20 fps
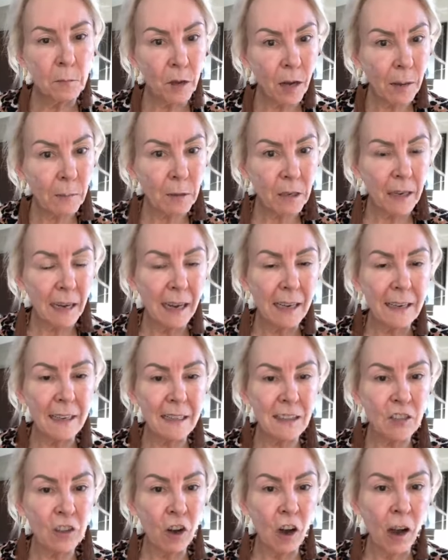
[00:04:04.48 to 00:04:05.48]
primer, and
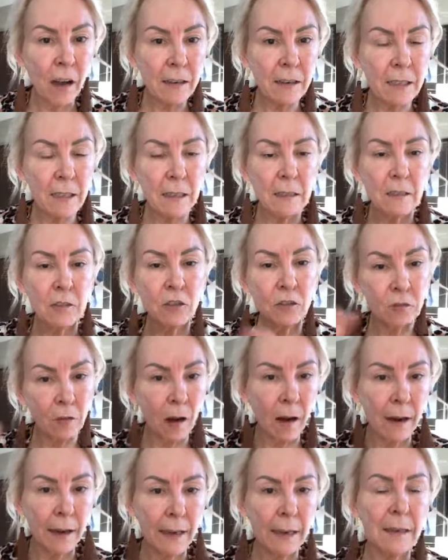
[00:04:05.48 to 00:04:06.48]
it's not
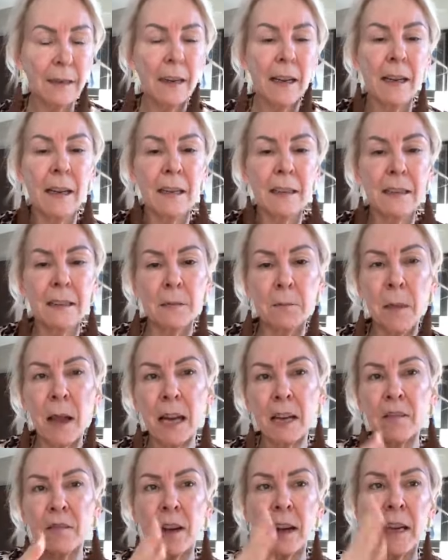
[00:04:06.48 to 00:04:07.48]
drying; it's
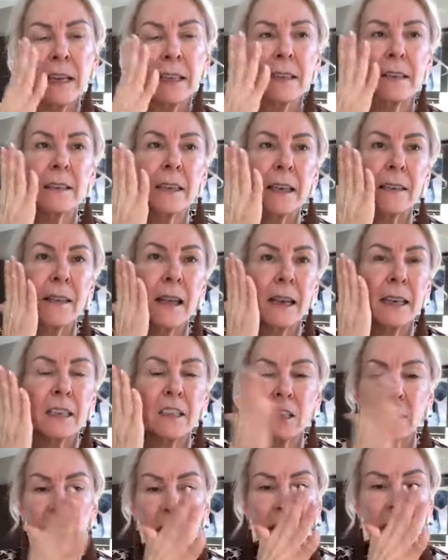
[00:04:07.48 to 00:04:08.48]
mattifying it that
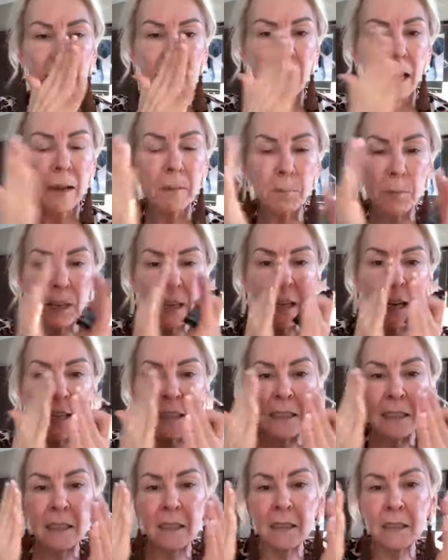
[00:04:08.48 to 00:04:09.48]
it it I
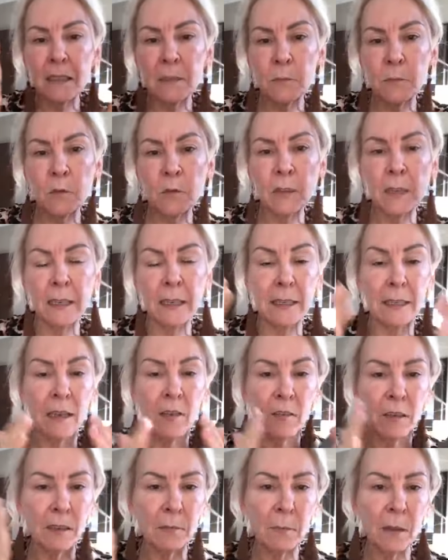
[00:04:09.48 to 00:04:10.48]
because it's smoothing it
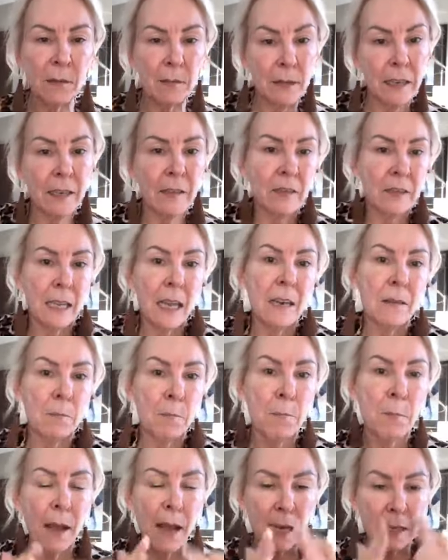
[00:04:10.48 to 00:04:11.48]
out. It maybe gives that
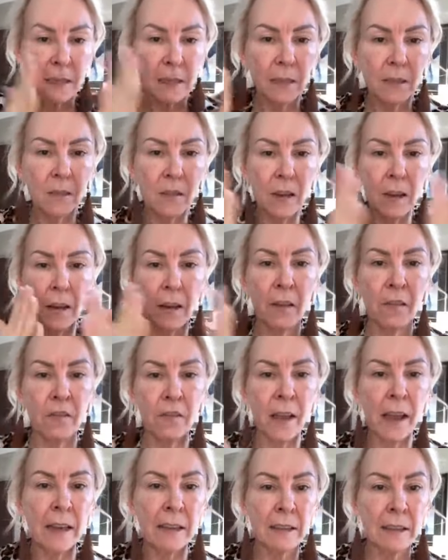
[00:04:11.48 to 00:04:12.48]
matte
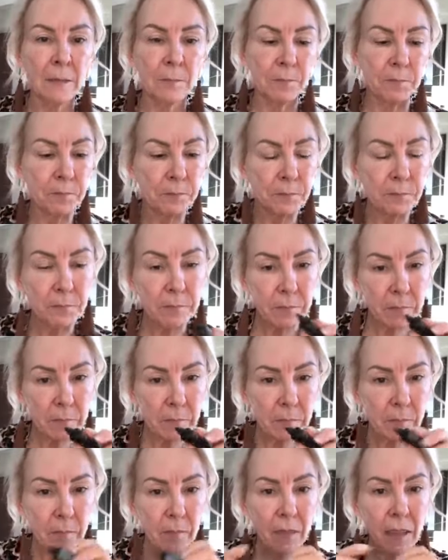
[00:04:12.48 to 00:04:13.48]
effect
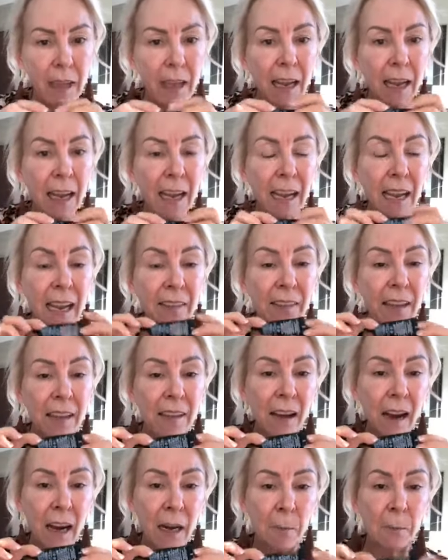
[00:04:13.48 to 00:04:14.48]
and
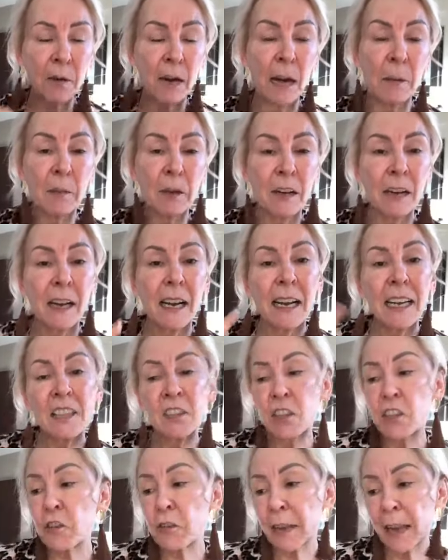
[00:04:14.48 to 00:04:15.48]
then the eye primer.
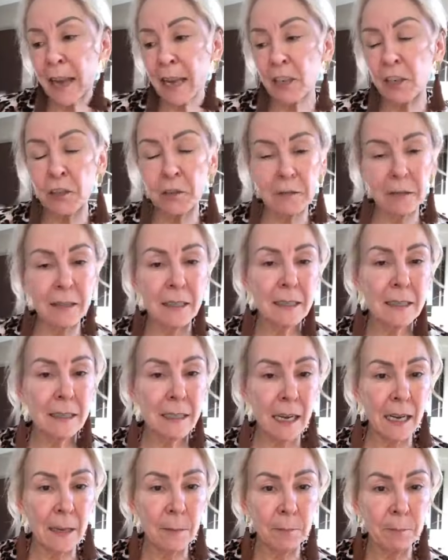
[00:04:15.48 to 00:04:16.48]
So you can't use the
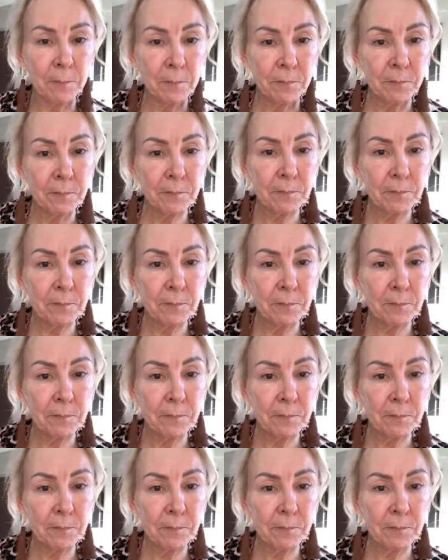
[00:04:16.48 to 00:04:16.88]
same.